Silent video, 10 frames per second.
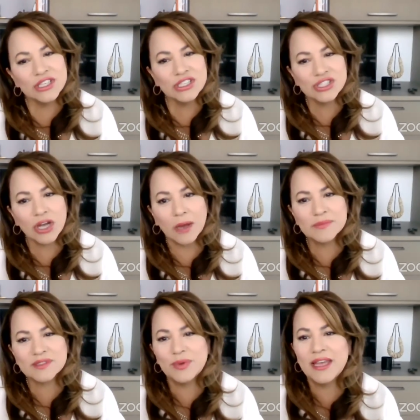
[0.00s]
tea
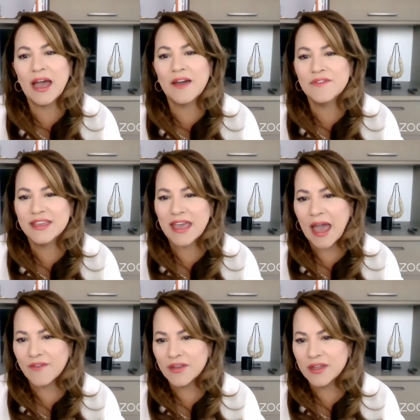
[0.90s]
shops, we have
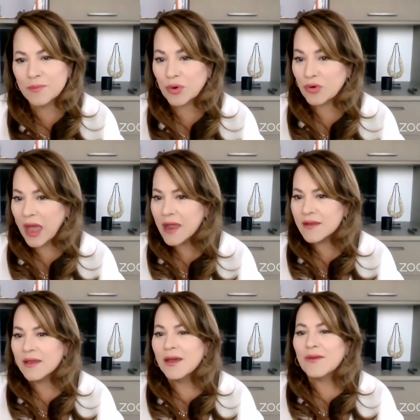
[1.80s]
Gavin Perrett
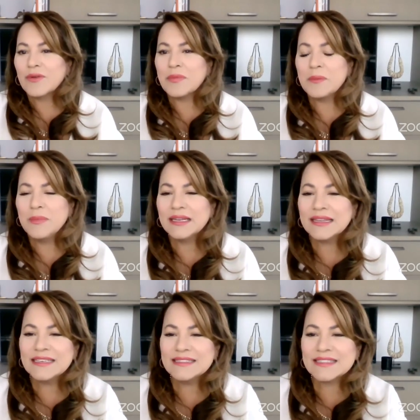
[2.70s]
from the
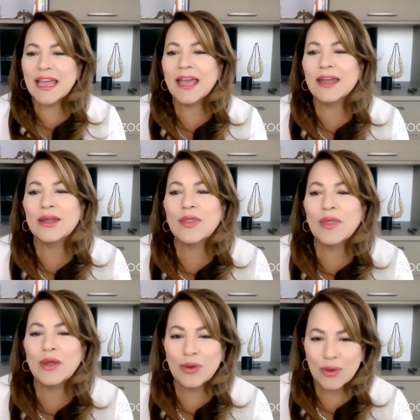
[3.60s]
Midlands and
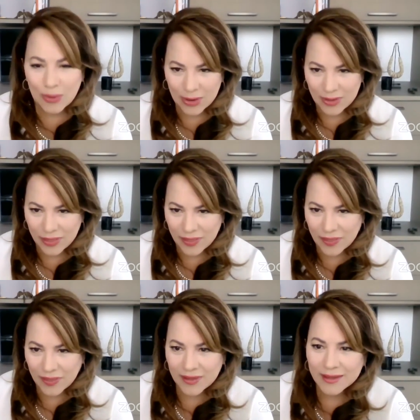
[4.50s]
the North.
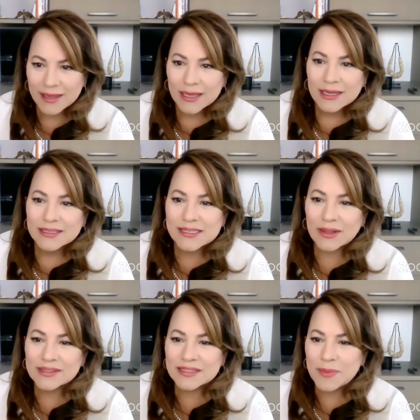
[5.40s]

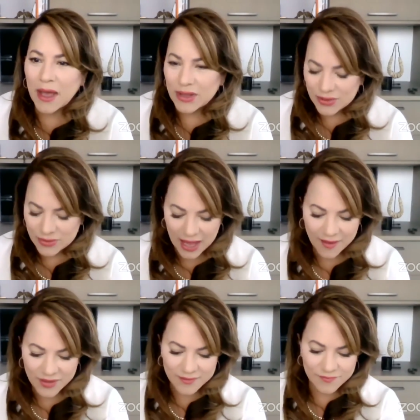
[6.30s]
Tell us about you,
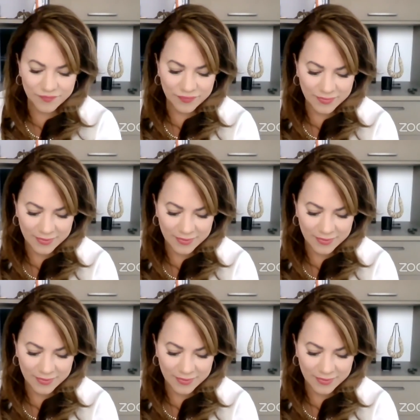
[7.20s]
Gavin.